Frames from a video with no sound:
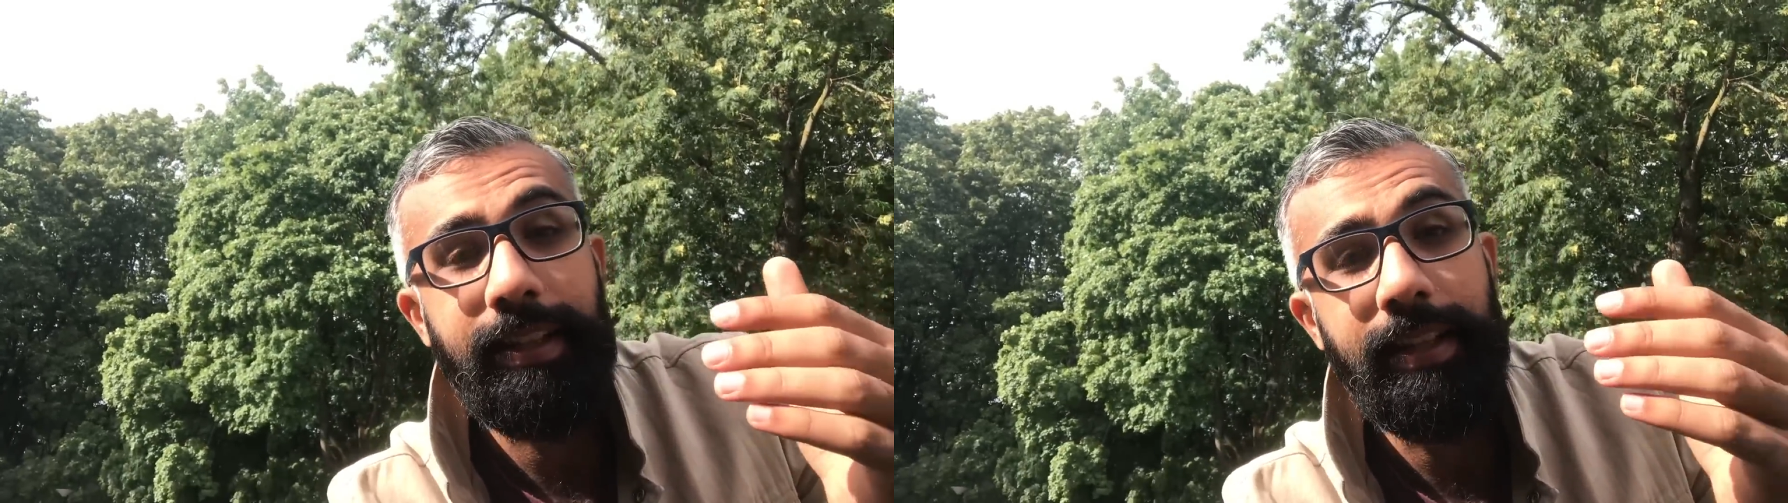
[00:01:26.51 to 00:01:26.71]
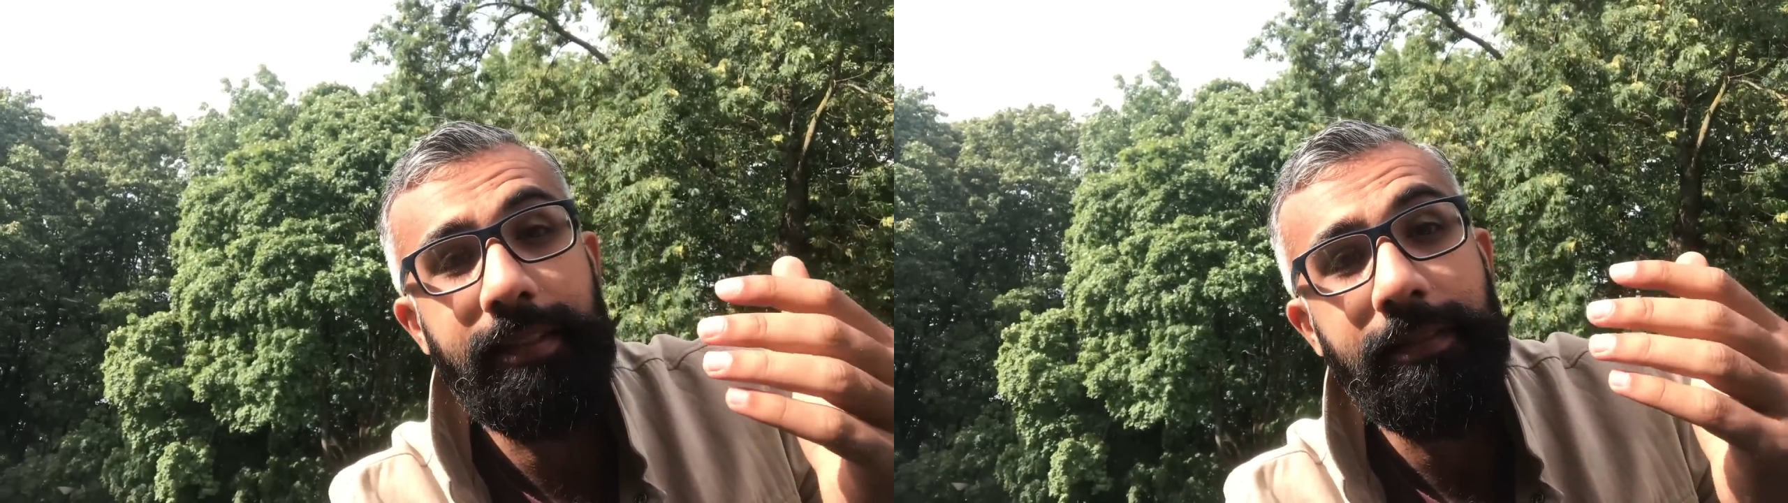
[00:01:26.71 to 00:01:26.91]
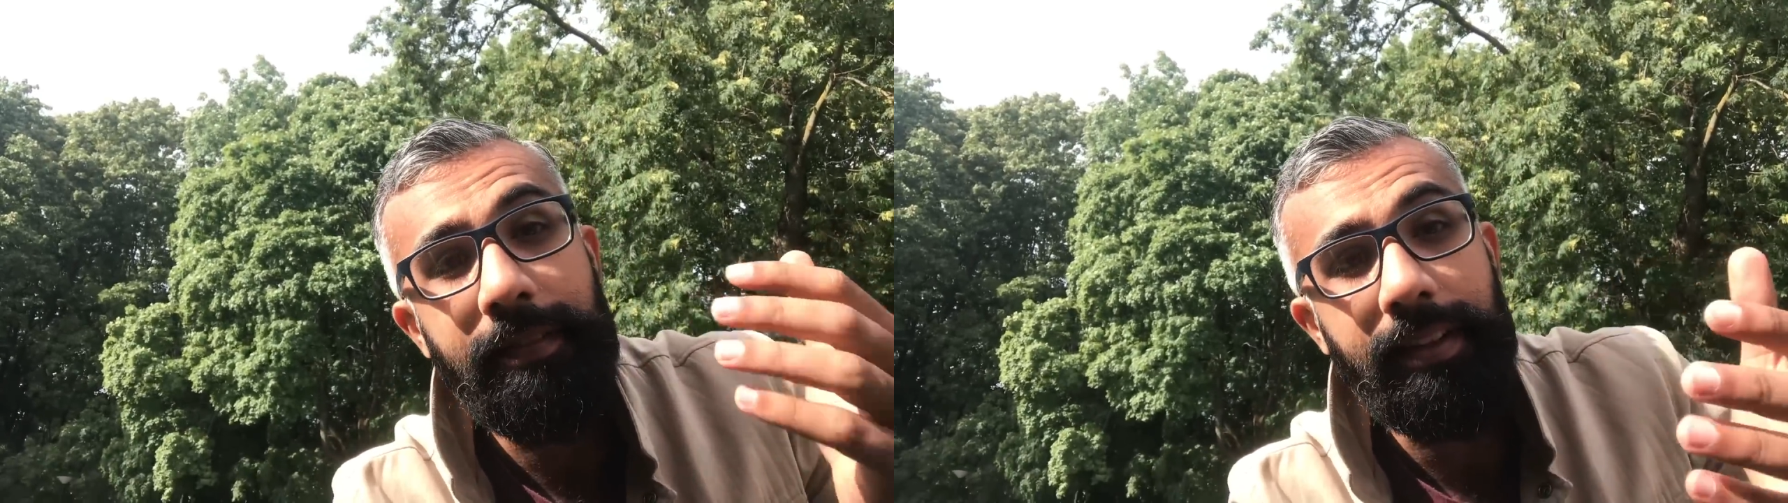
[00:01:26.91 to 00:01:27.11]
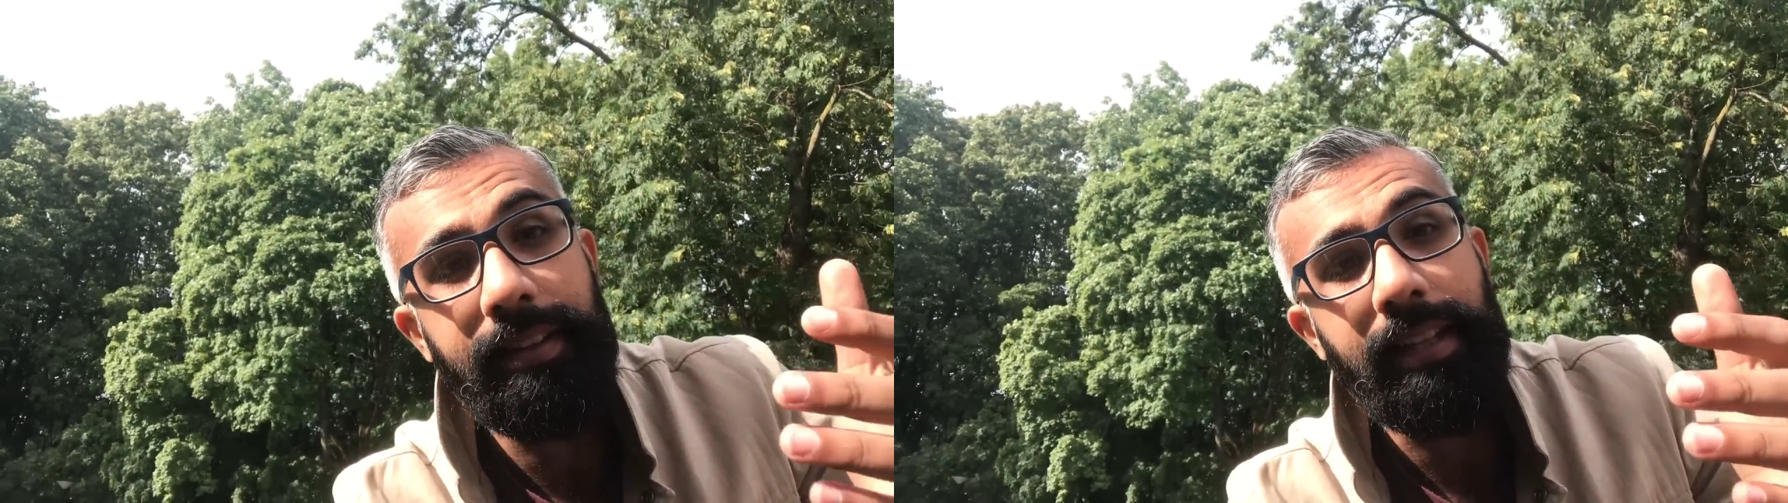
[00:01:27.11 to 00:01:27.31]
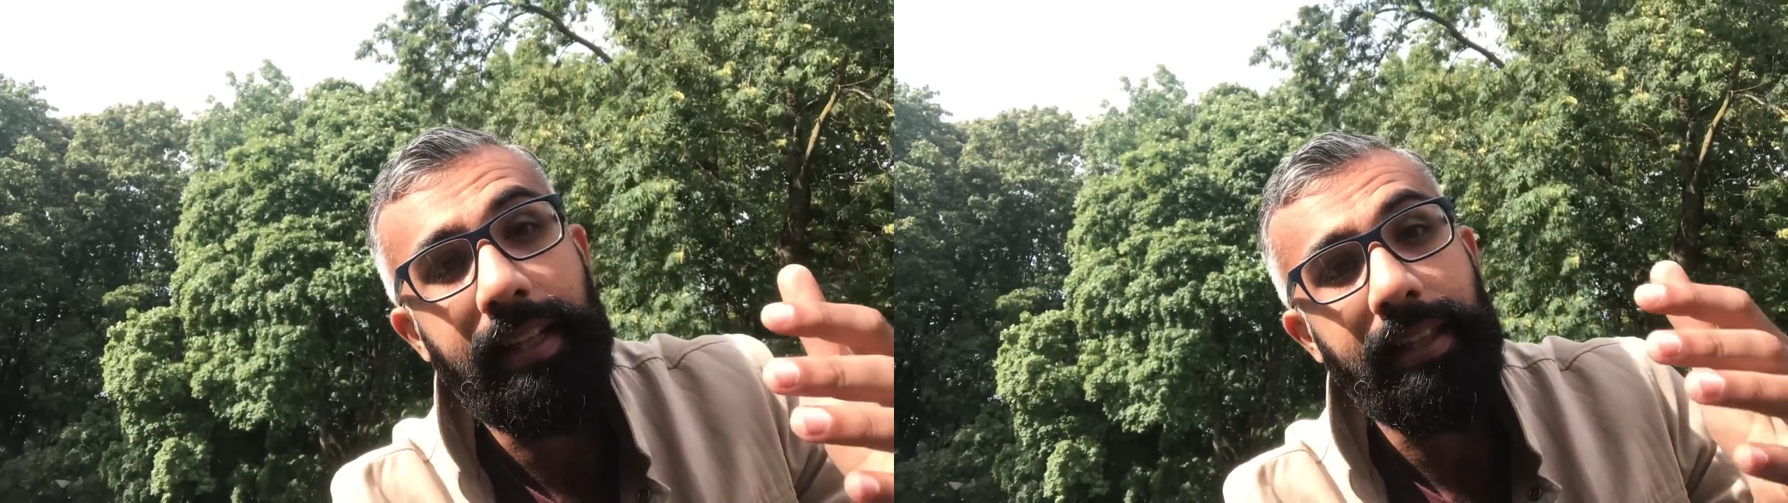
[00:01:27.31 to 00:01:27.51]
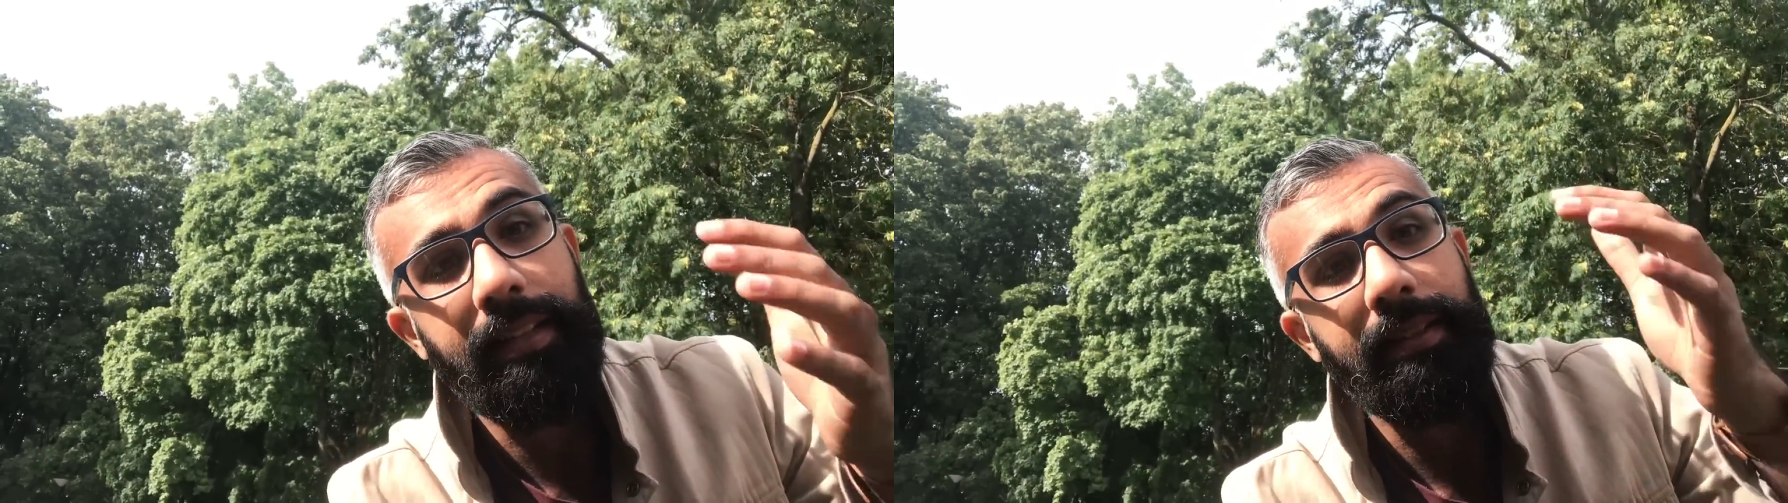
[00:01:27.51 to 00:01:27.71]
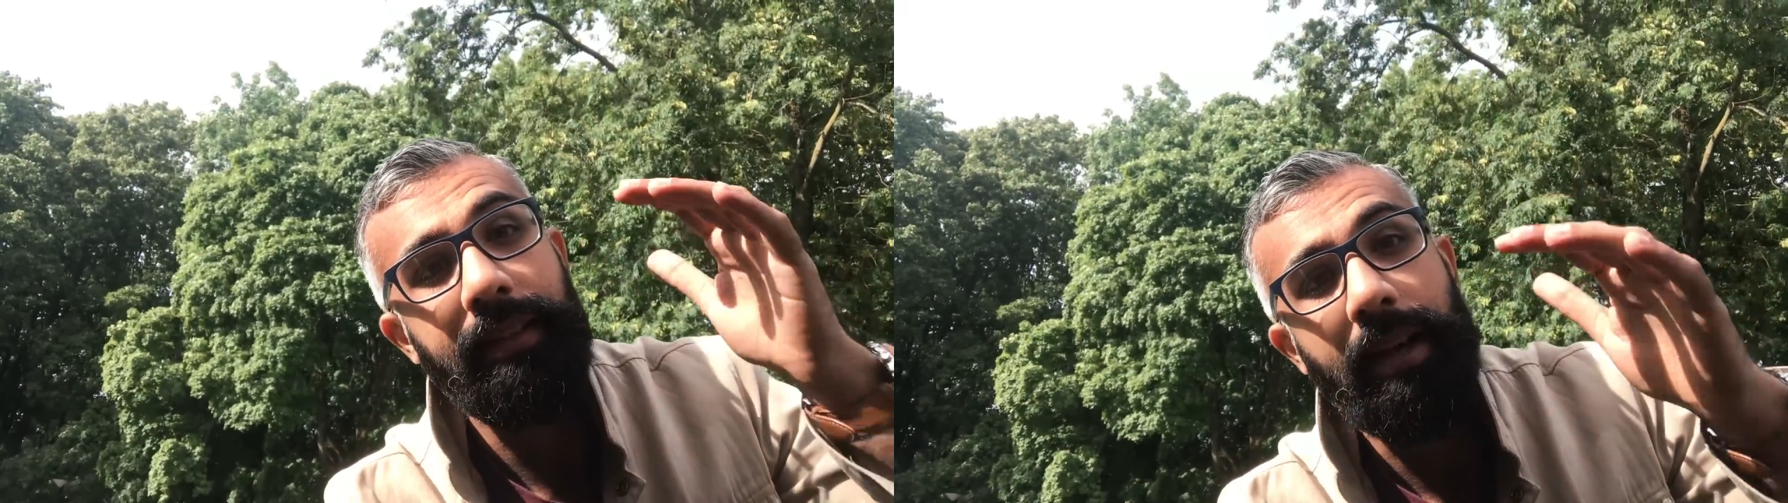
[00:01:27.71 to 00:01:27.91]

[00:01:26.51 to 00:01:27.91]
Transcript: It felt like a